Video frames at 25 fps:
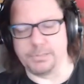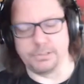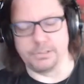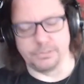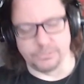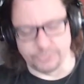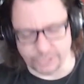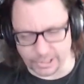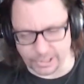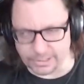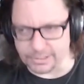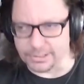
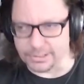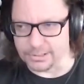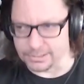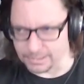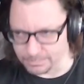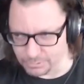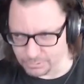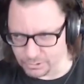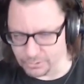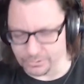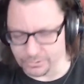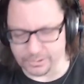Jenkins,
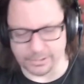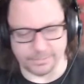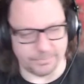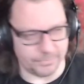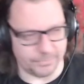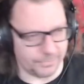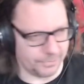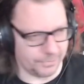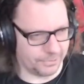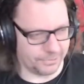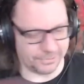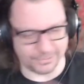I'm sorry,
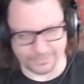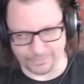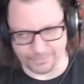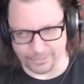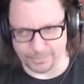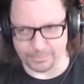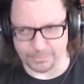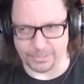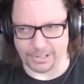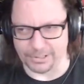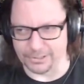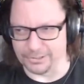this is
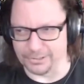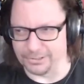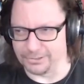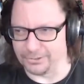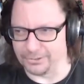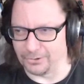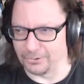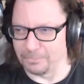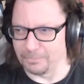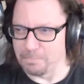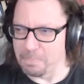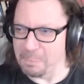from another
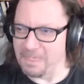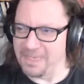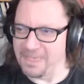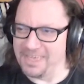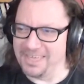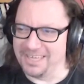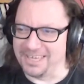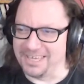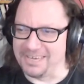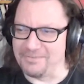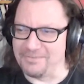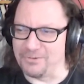talk.
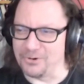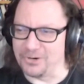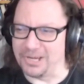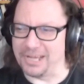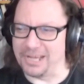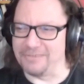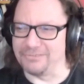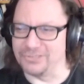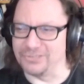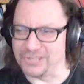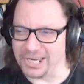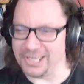If you
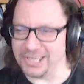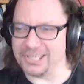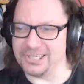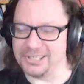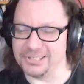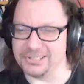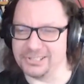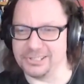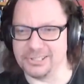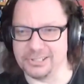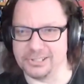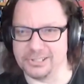have
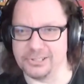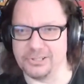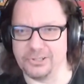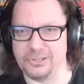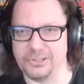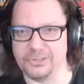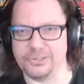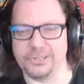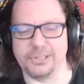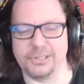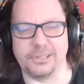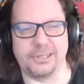Jenkins
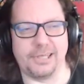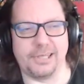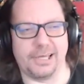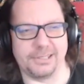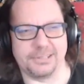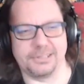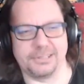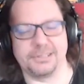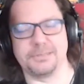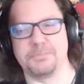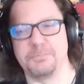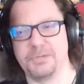installed, it
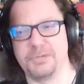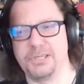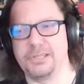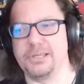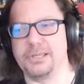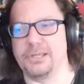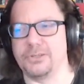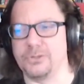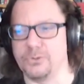doesn't mean that